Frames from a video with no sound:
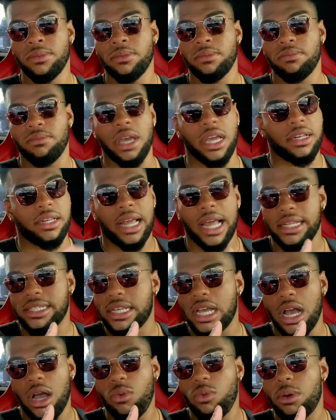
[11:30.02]
And that's
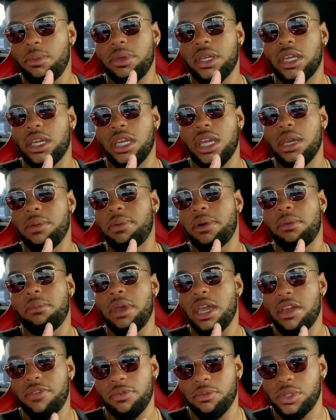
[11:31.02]
how a woman can keep her
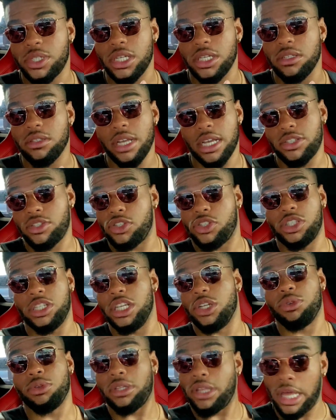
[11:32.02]
man from cheating. That's the
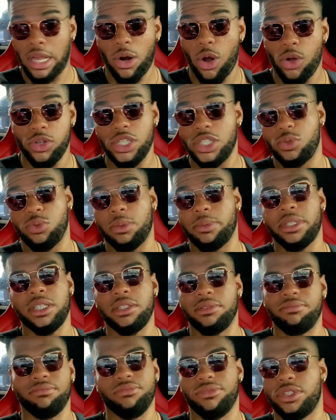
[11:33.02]
secret that all these
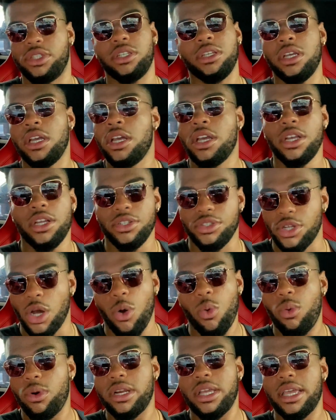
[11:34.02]
women
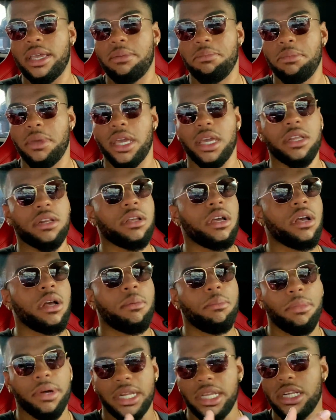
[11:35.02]
don't want to admit.
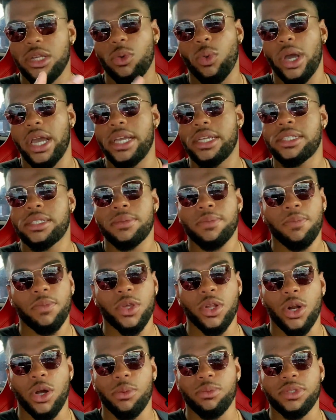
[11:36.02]
But anyways, you
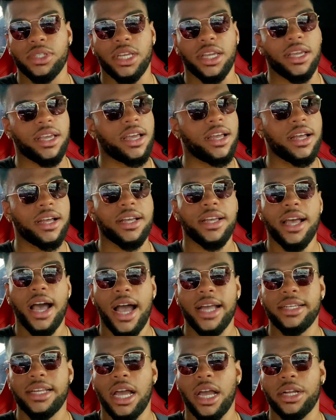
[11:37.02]
know what I'm saying? I
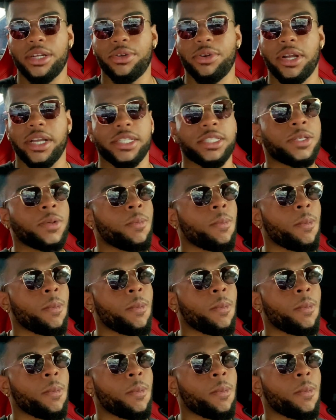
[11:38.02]
digress.